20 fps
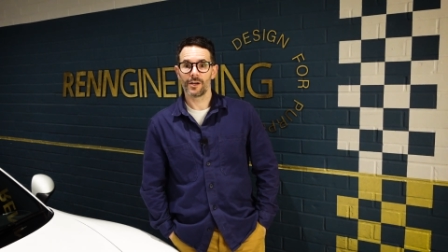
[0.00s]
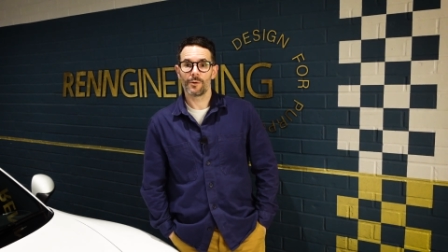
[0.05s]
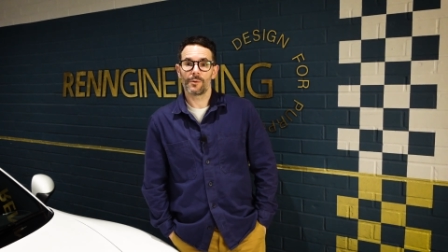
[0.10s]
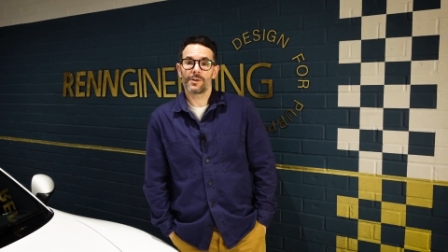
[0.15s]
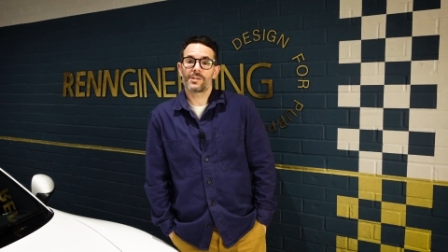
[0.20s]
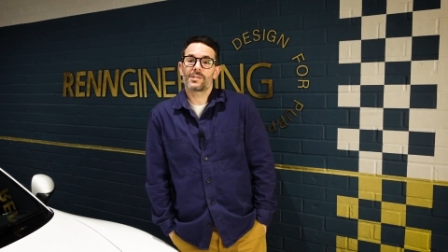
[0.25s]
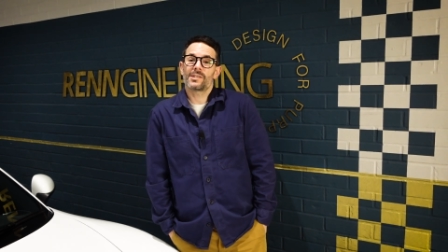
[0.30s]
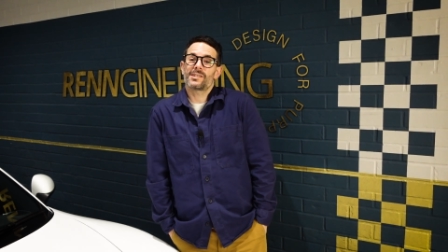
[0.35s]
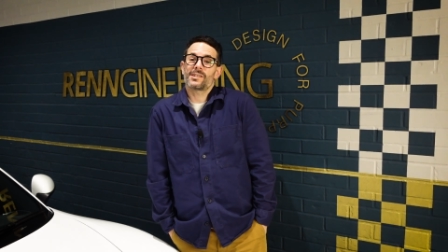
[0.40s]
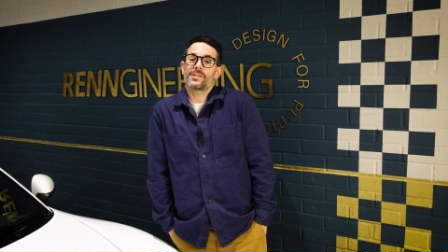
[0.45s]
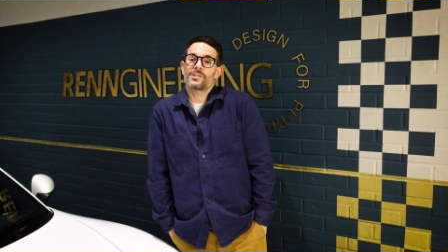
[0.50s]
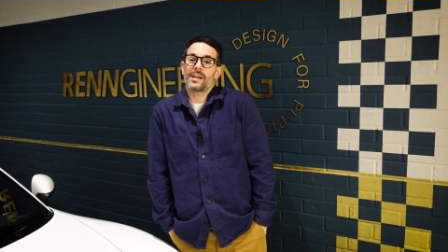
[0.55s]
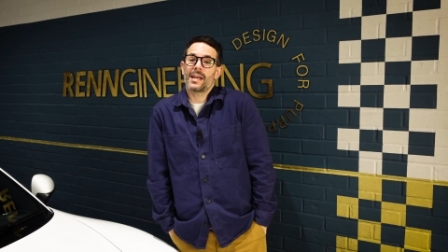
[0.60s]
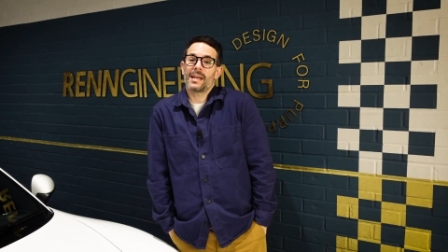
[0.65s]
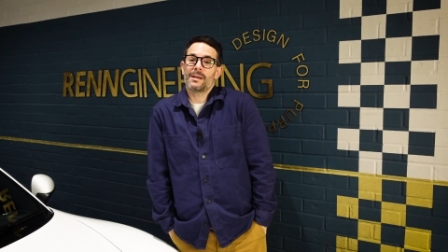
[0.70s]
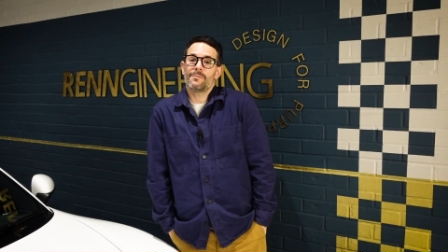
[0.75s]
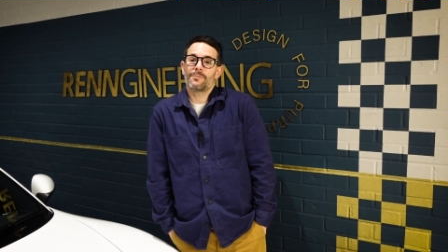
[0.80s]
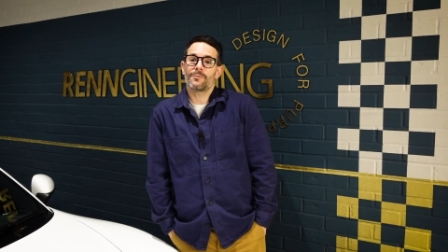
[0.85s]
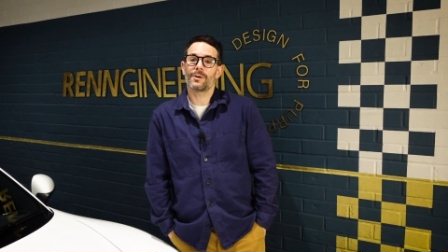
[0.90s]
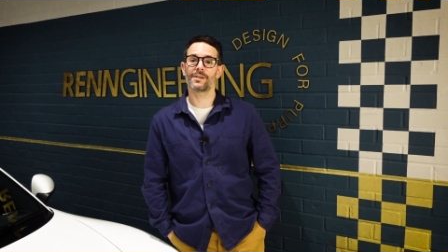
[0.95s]
which is a
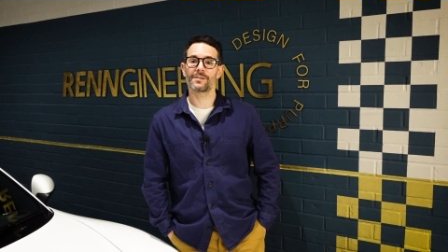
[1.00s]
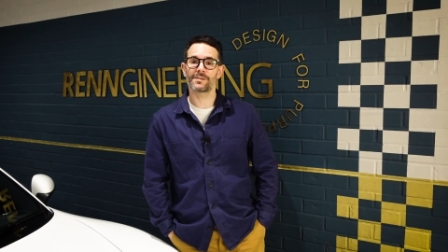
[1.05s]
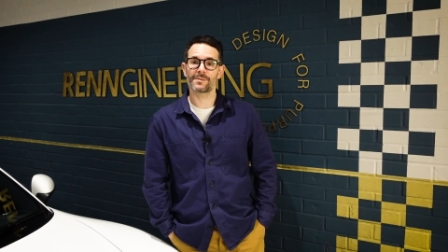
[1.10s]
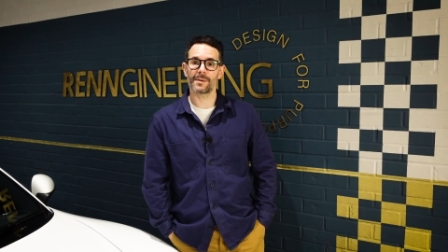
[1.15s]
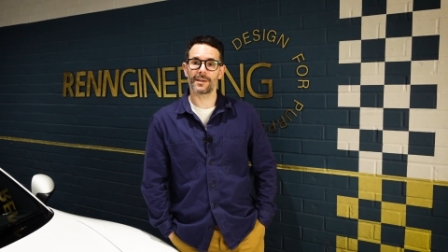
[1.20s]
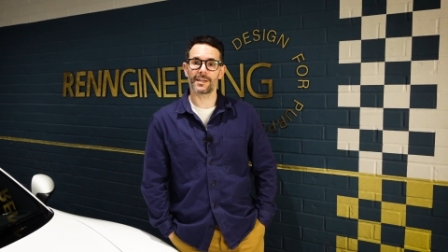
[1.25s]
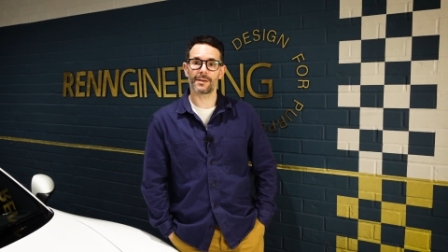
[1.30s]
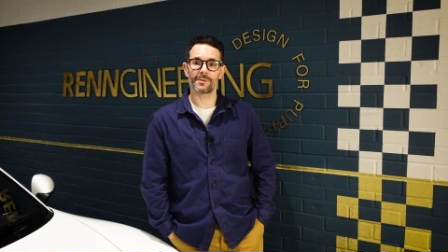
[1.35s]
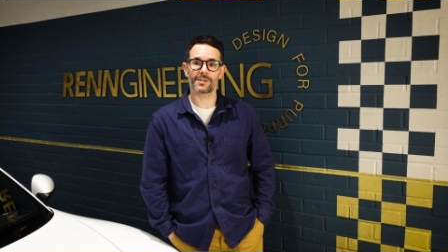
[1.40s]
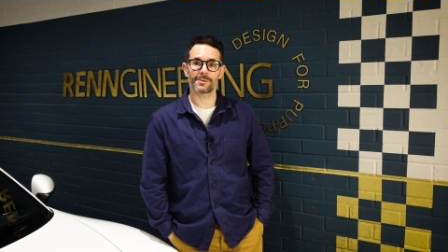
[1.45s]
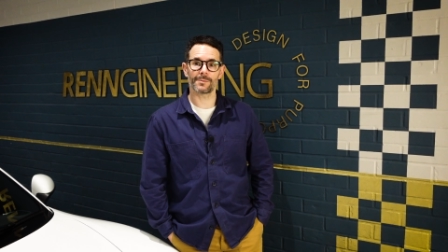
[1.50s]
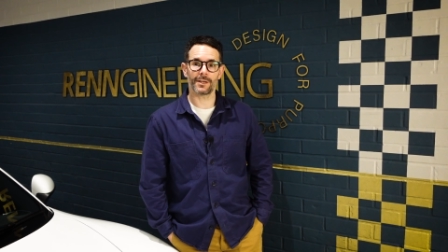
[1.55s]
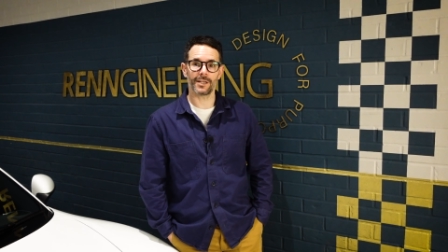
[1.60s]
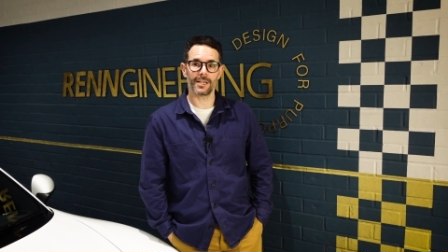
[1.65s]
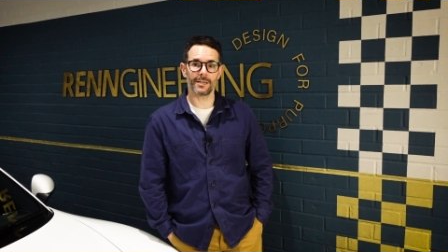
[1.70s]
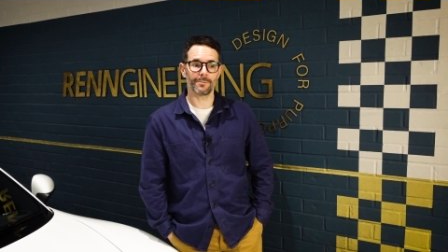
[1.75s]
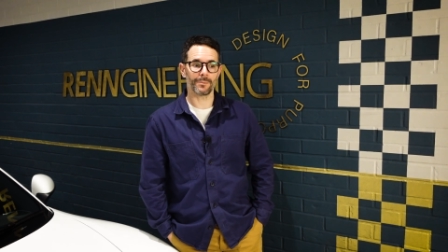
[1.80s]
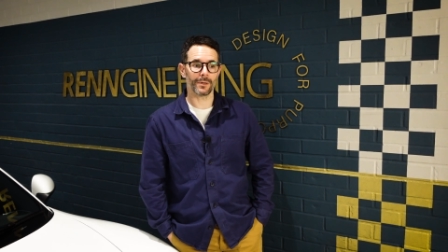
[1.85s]
shame when you spent that much money.